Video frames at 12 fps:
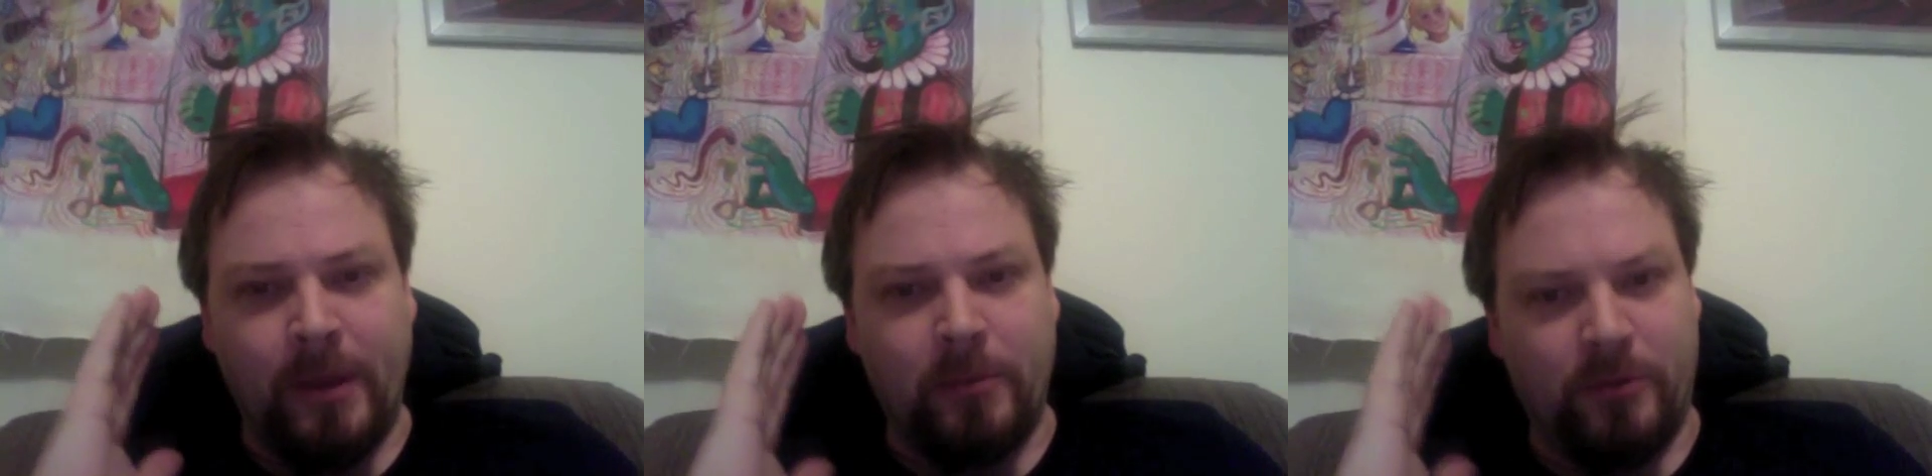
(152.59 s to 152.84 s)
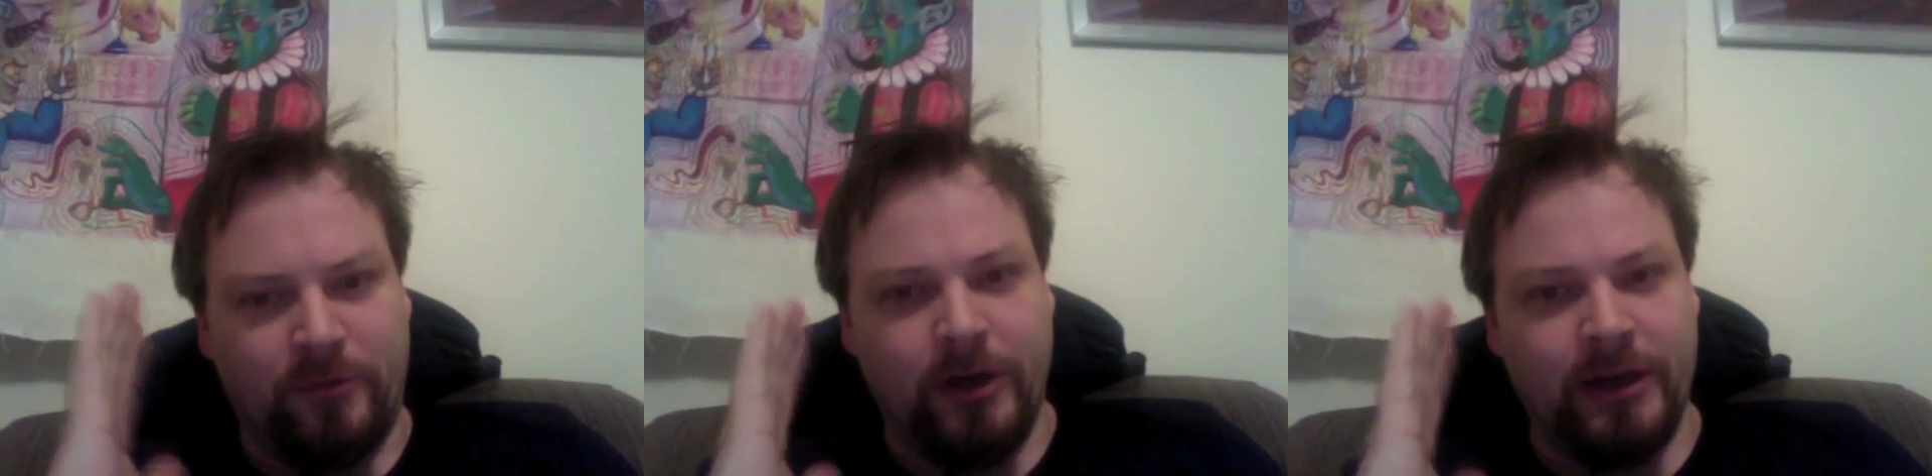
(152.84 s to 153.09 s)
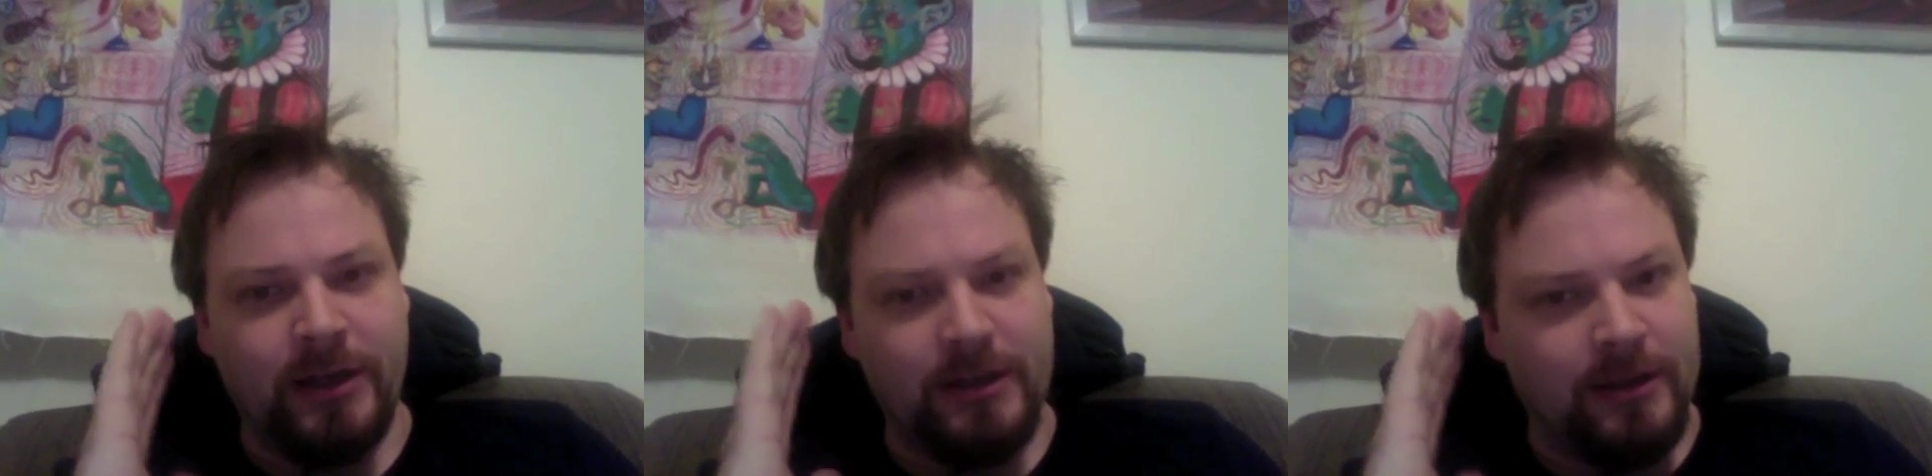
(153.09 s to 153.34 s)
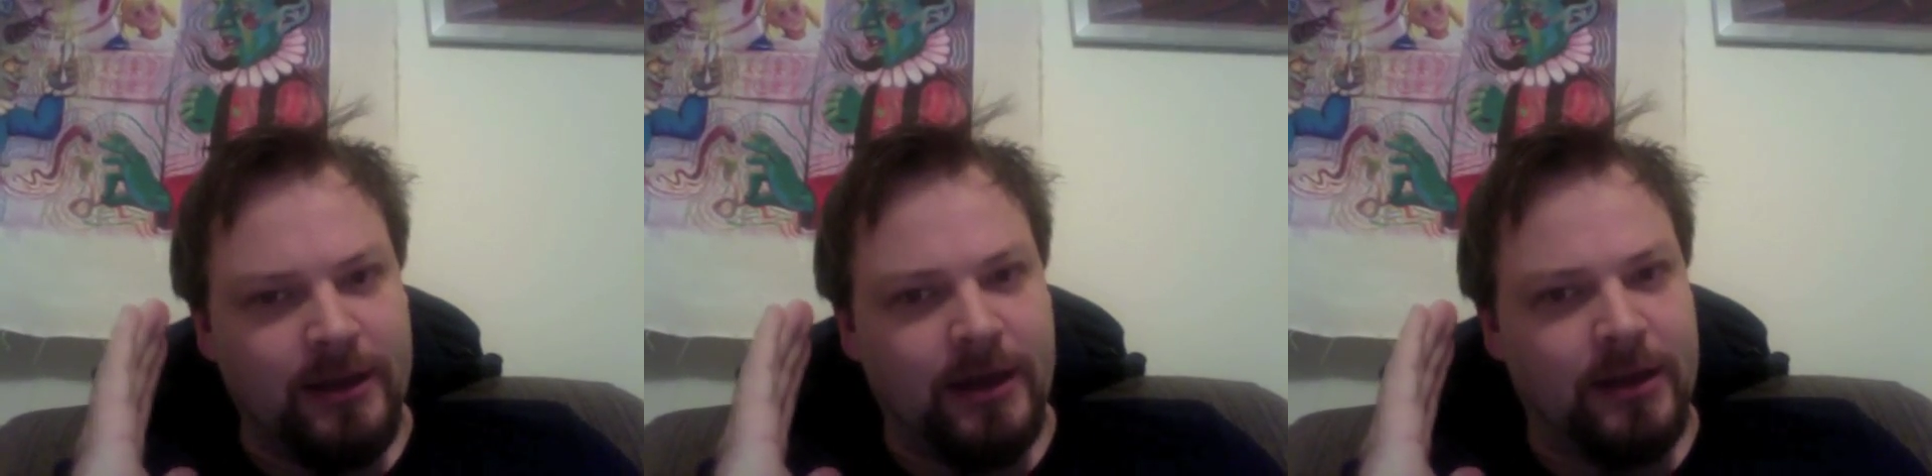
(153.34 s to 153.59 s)
Before I get
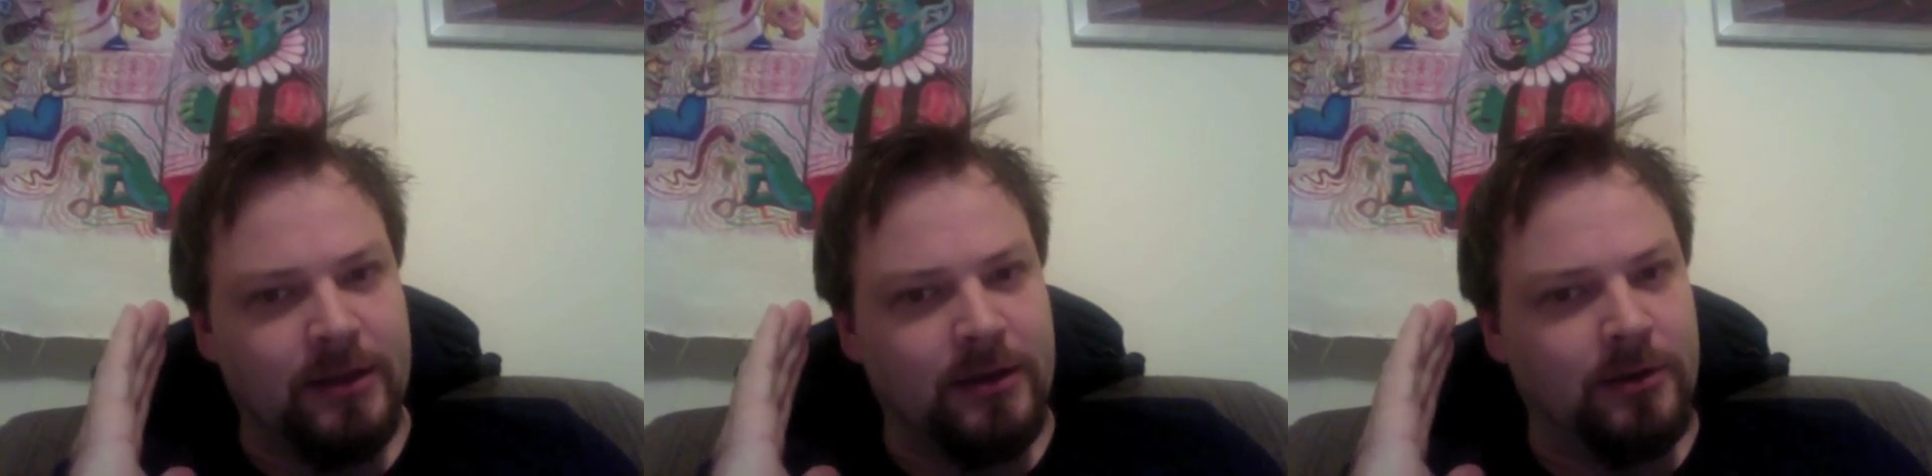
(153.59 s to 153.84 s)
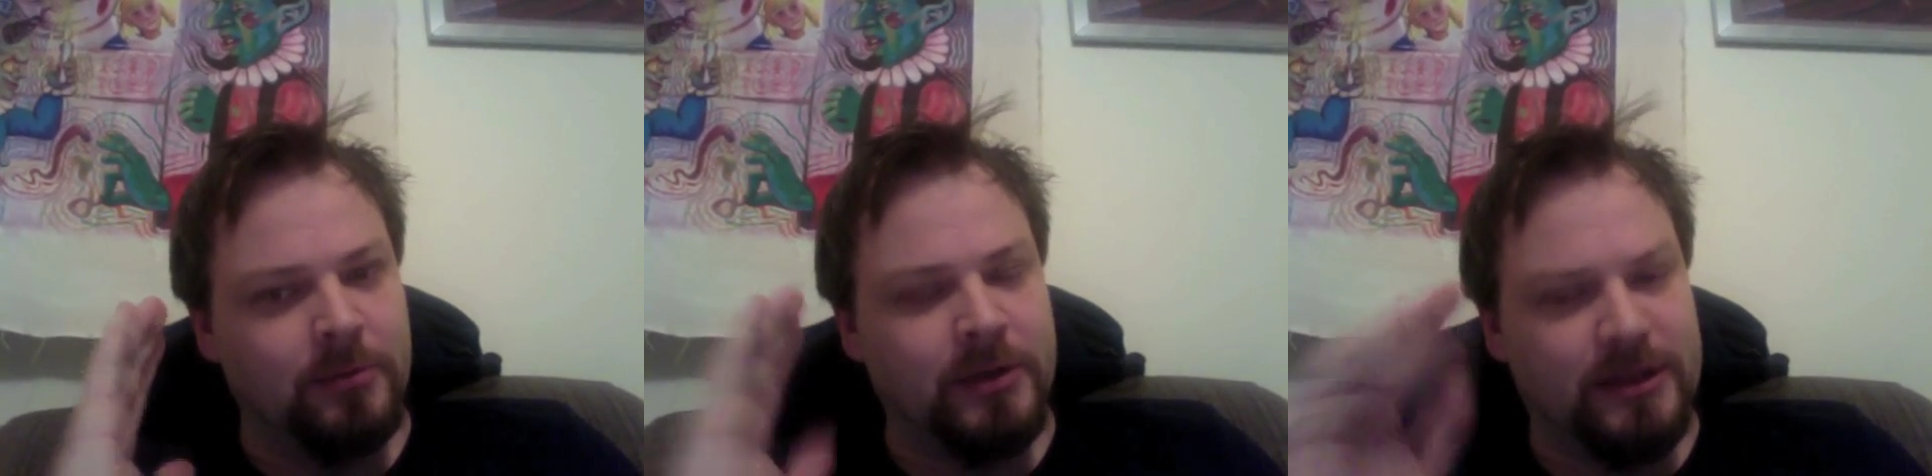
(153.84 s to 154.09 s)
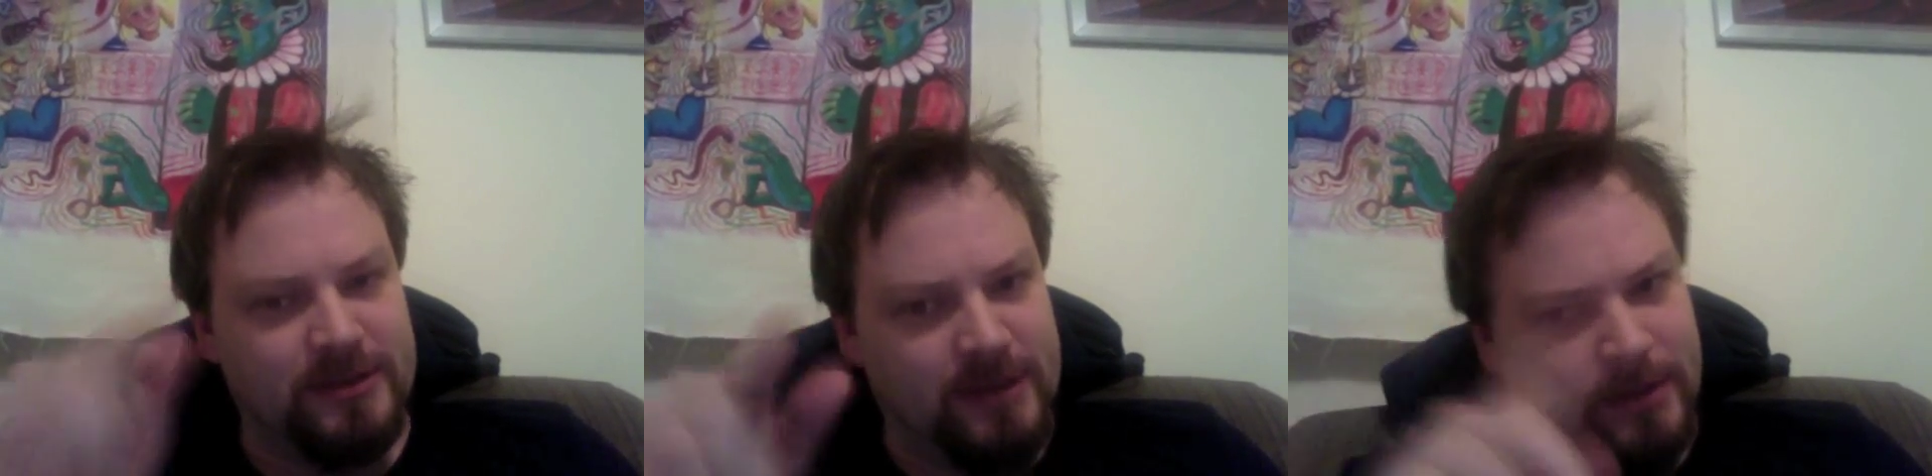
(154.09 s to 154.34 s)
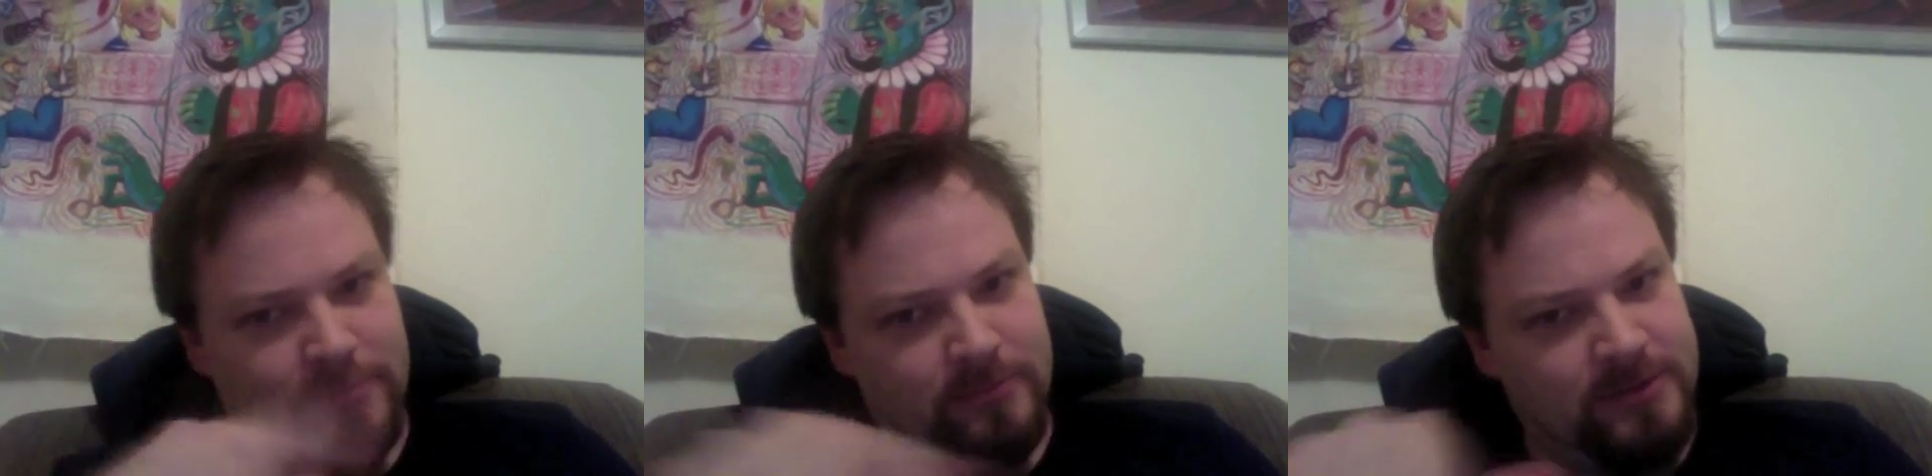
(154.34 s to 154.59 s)
to that, though, because I
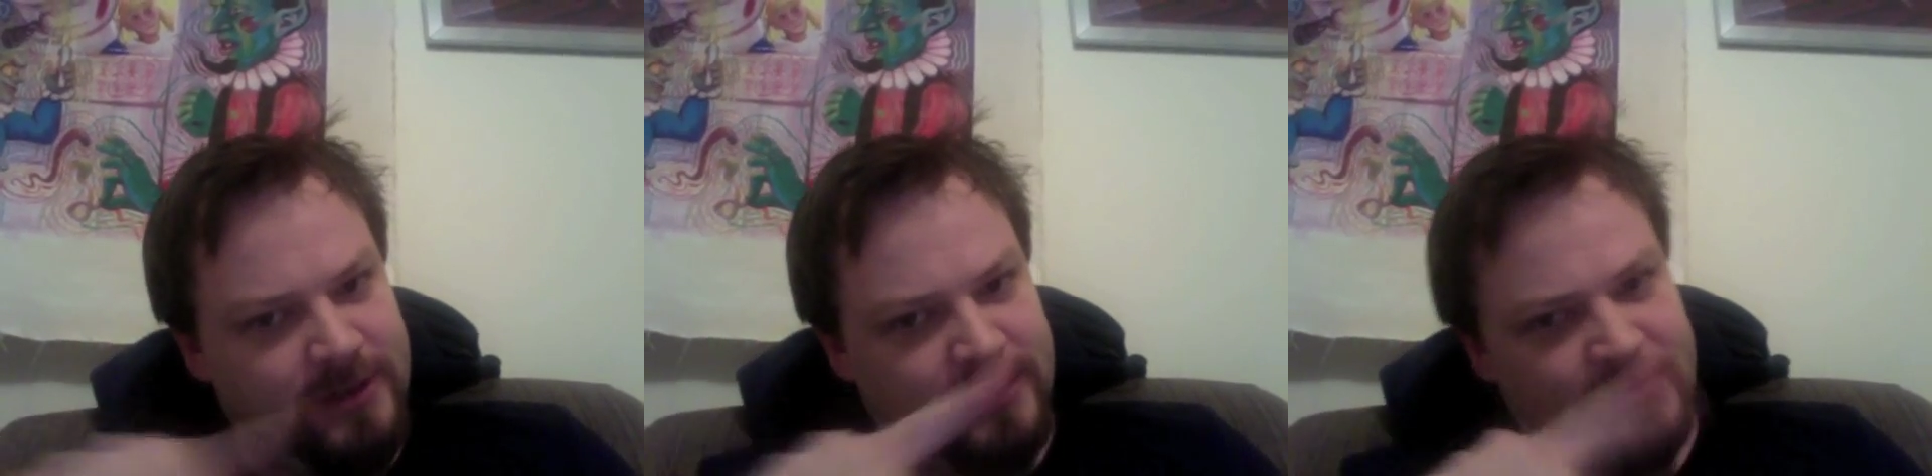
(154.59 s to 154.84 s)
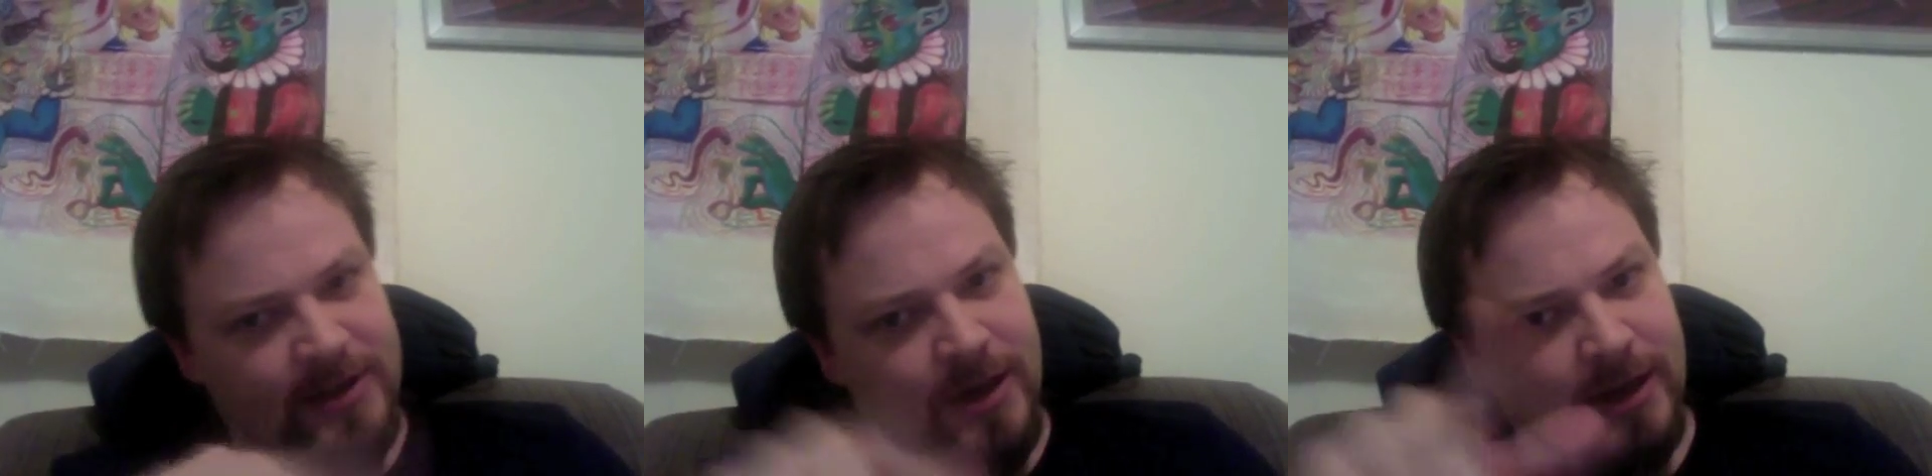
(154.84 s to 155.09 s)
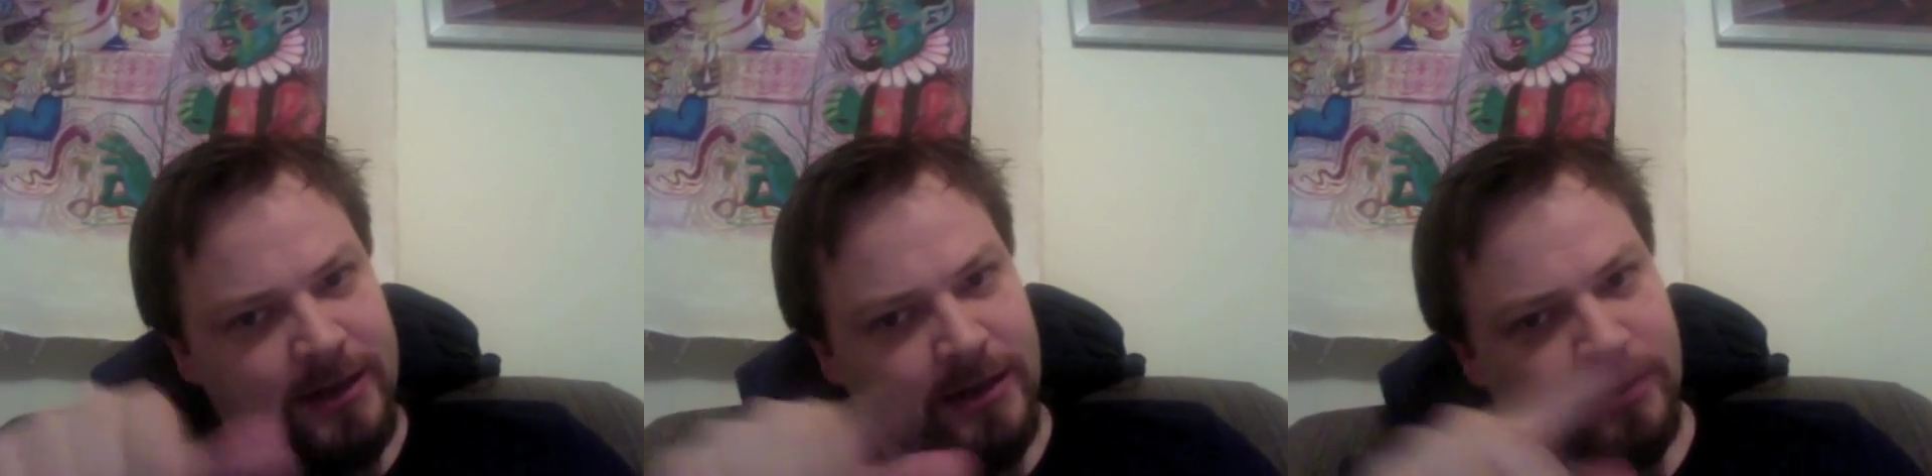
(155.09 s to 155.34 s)
am zigzagging,